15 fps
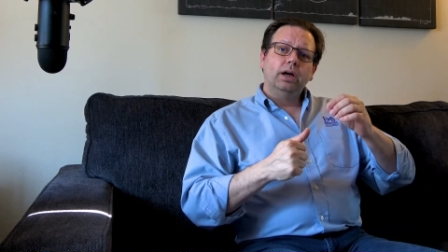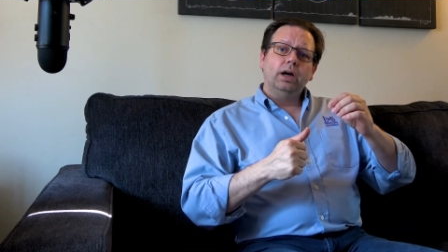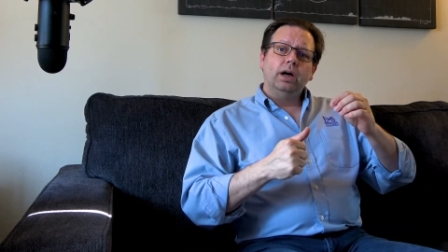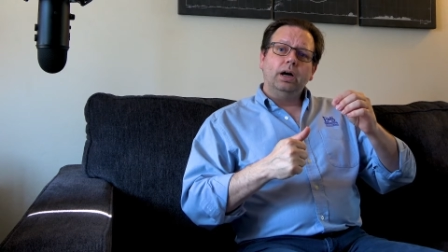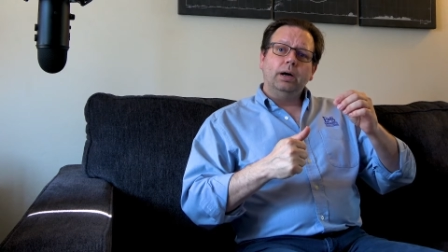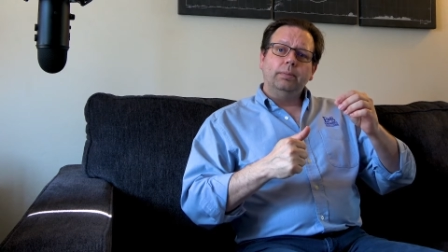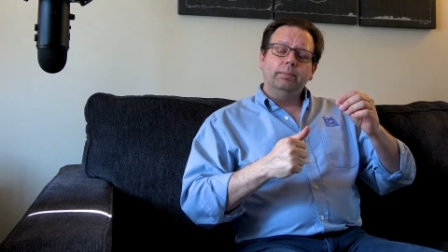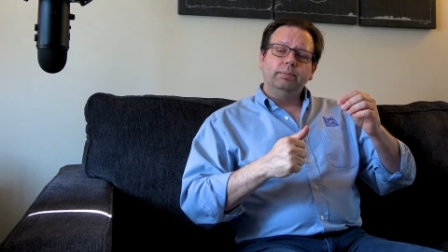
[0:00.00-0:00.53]

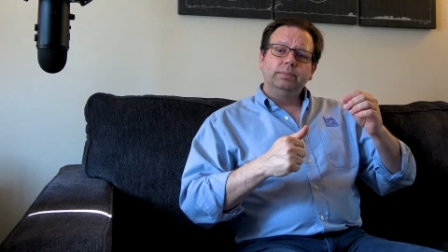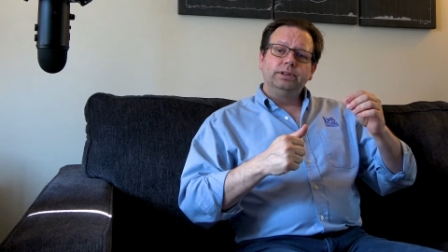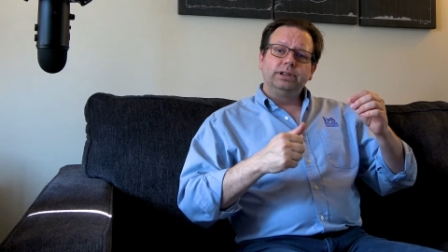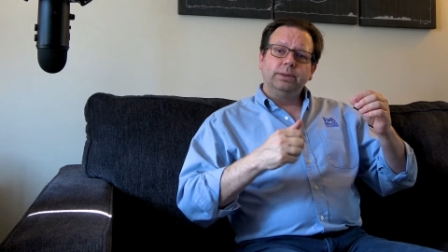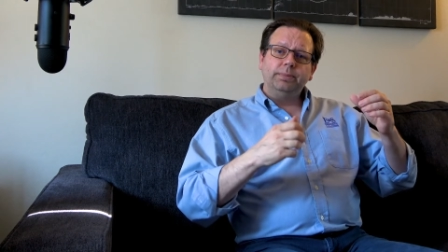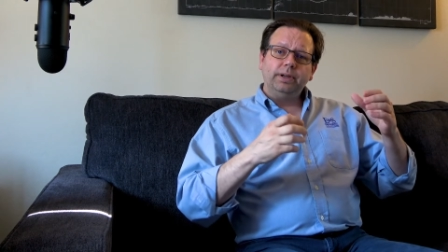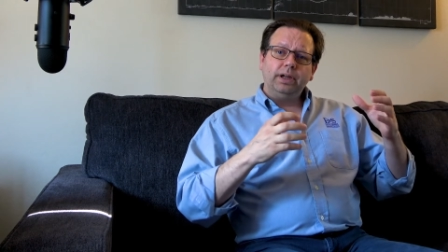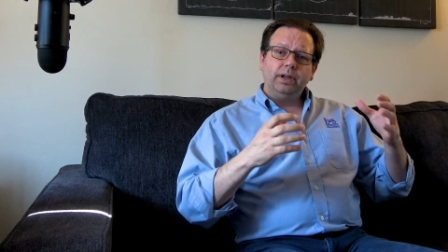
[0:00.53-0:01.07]
Um,
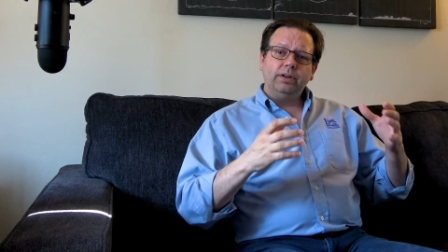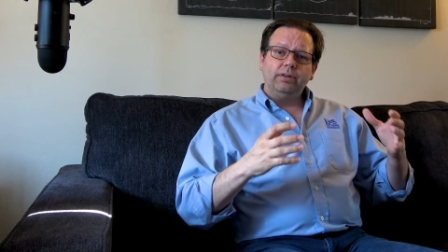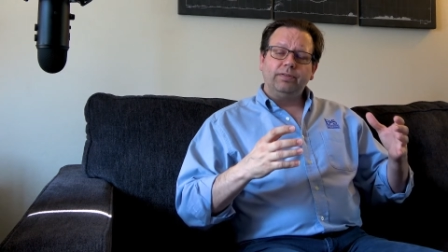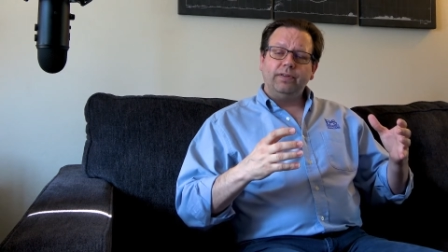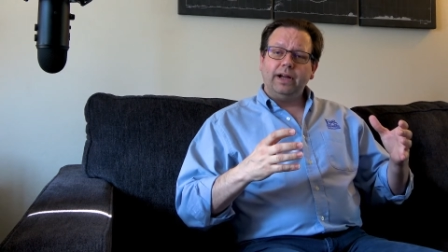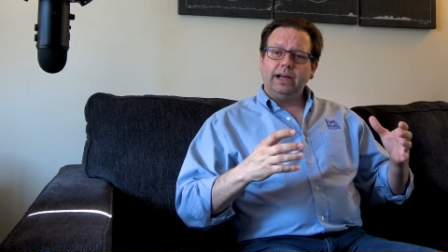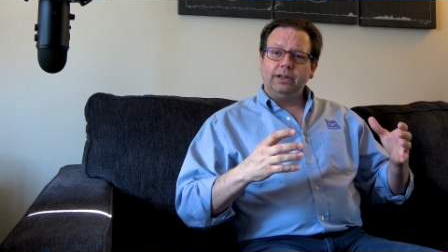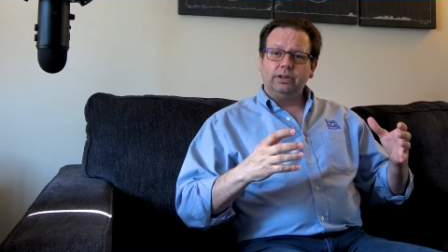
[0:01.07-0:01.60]
some of the other
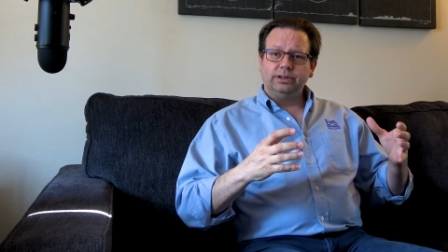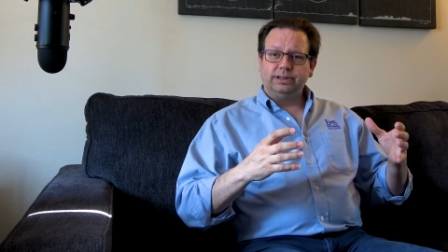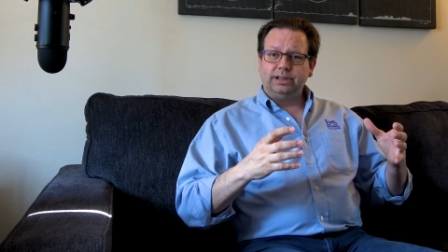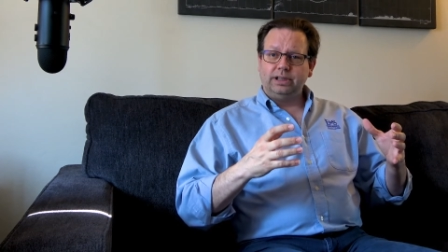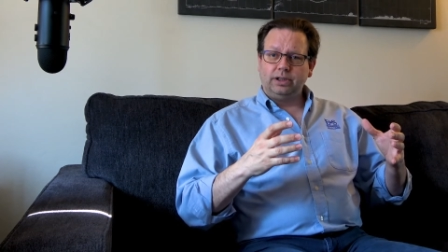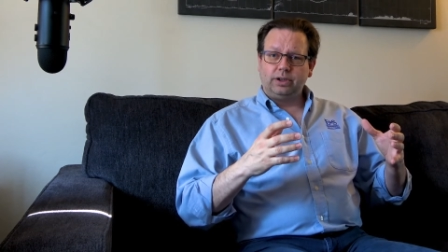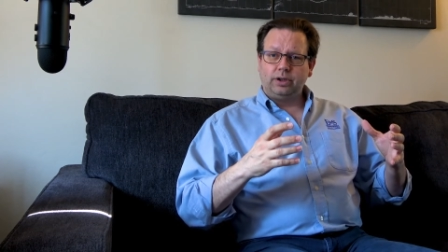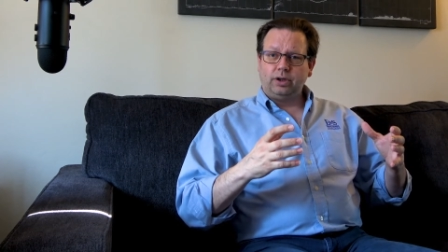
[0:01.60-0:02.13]
factors
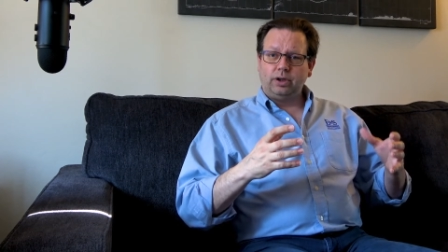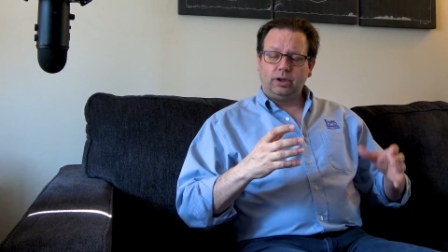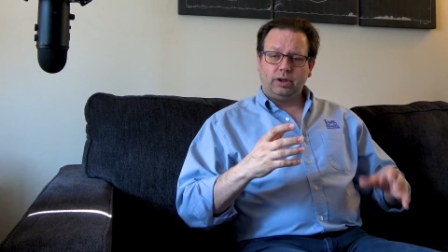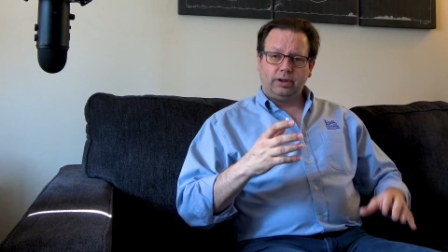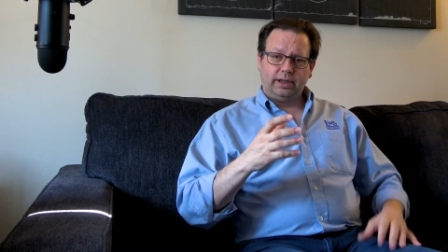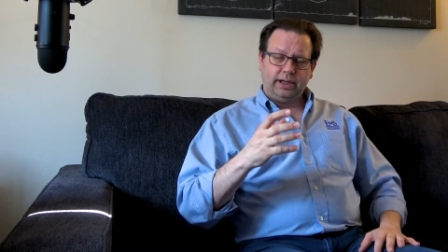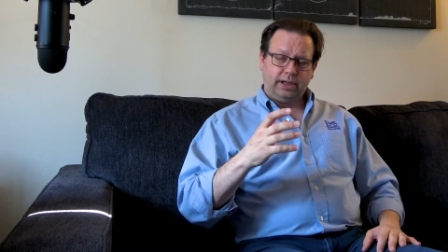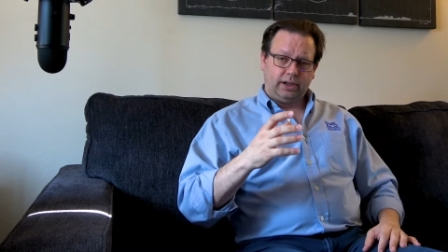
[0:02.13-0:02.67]
that
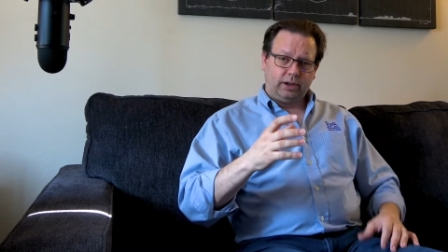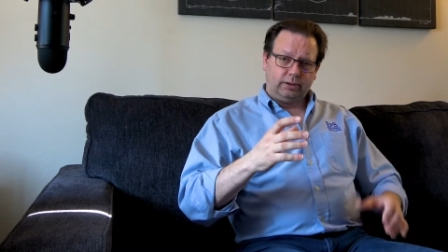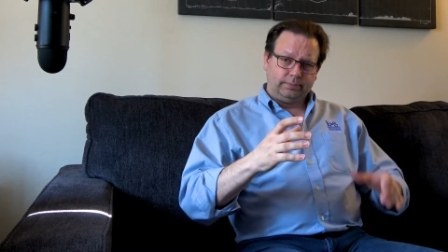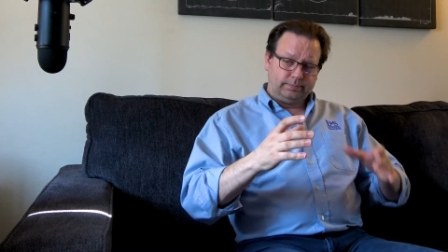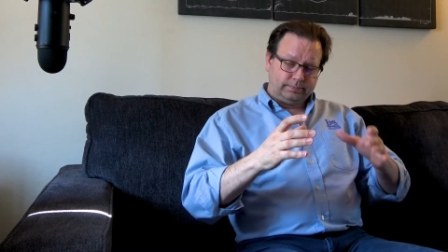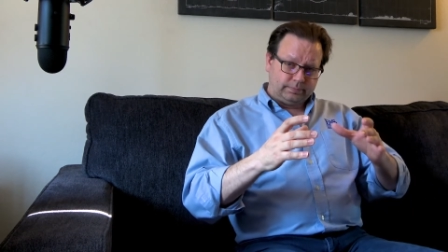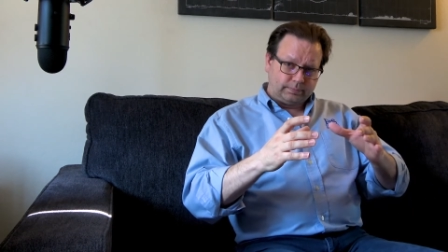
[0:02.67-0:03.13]
occur here